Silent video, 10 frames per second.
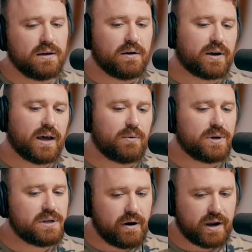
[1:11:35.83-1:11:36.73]
okay, are we
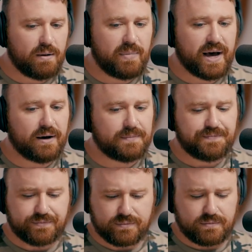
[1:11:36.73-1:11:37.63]
talking
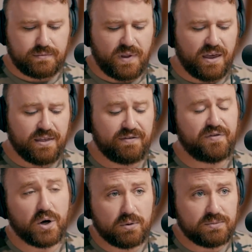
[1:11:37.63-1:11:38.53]
about the
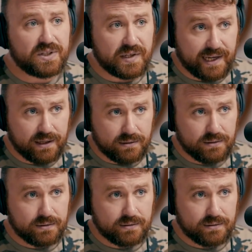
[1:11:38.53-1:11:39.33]
film scene?